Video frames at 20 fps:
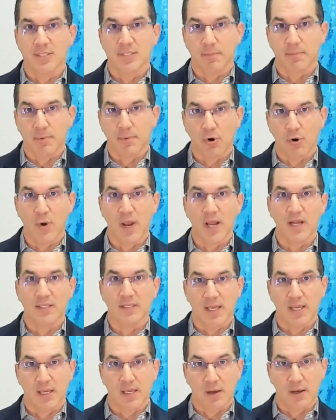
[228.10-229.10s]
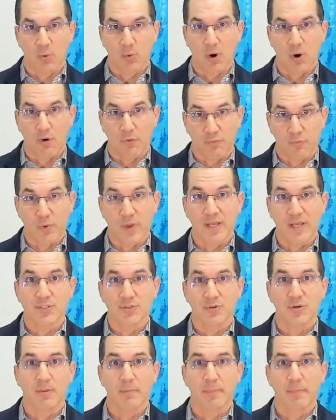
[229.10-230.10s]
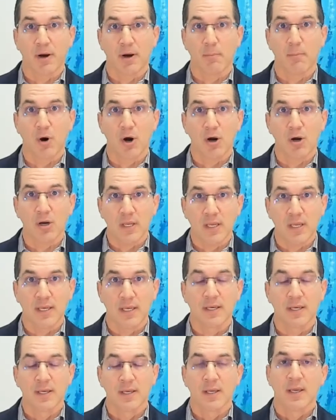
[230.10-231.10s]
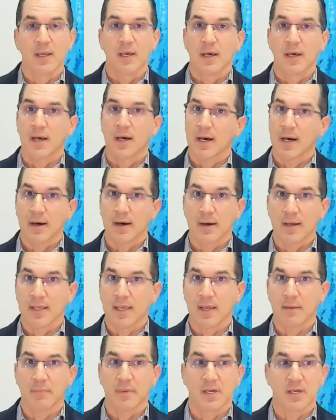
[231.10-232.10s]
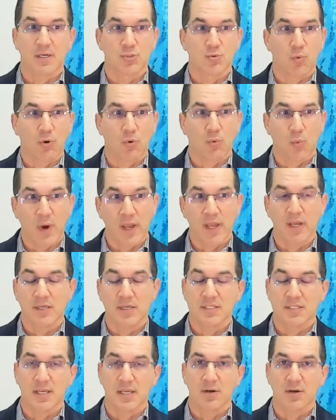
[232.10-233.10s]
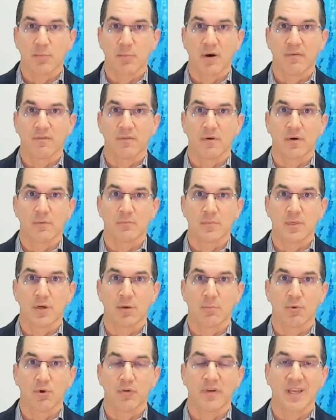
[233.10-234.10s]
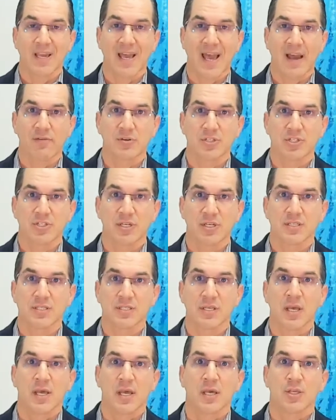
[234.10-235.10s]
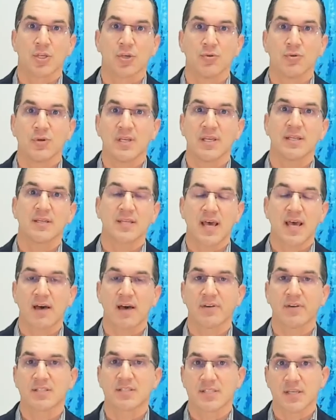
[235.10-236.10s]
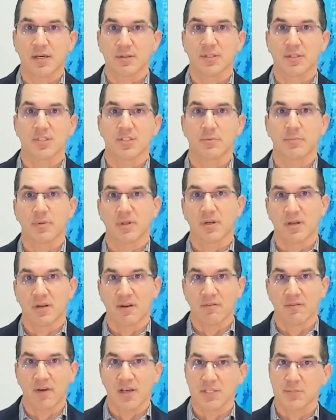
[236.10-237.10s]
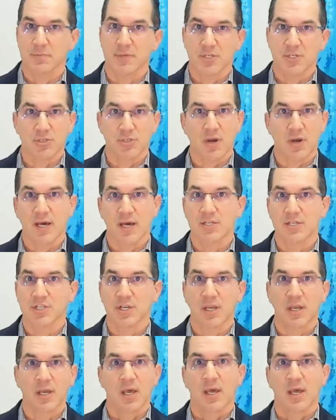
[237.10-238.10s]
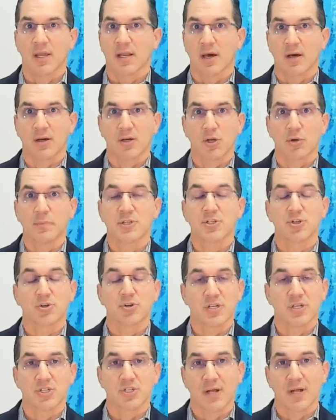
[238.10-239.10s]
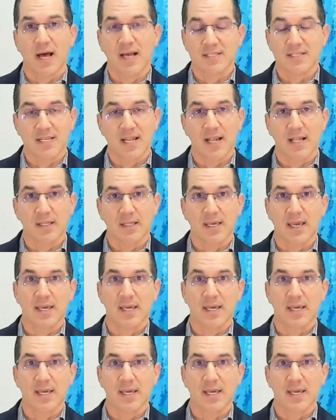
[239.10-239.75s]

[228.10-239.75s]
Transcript: ends up correcting, or if we enter in a bear market, again, because we're way extended above moving averages, you need to have a sell discipline and investment strategy. Now, it could be traditional asset